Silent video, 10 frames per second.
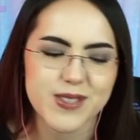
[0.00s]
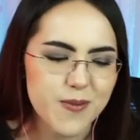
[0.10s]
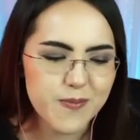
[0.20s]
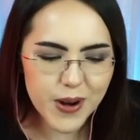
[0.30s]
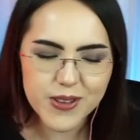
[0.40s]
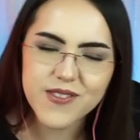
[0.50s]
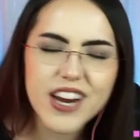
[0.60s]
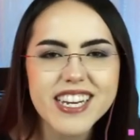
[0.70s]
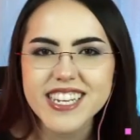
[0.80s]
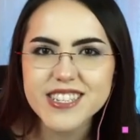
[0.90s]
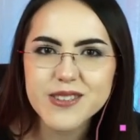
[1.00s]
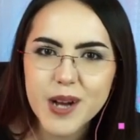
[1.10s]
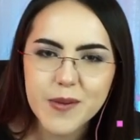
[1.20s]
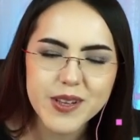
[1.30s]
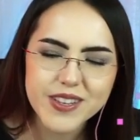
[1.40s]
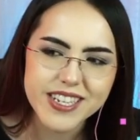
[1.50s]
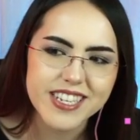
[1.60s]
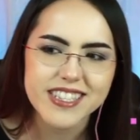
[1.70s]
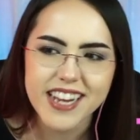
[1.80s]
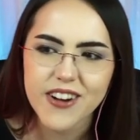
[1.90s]
So both of our kids are popular
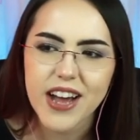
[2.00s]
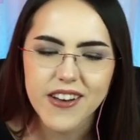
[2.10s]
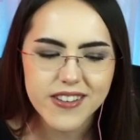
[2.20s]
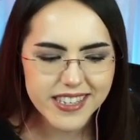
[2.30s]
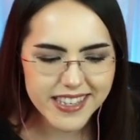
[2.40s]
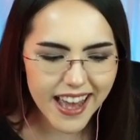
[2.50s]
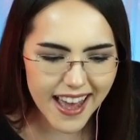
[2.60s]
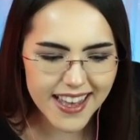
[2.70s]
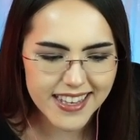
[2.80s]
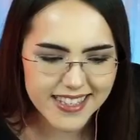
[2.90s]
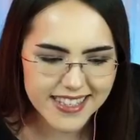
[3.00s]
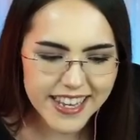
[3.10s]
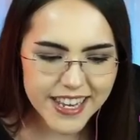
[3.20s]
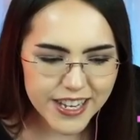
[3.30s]
kids now. Hell yes.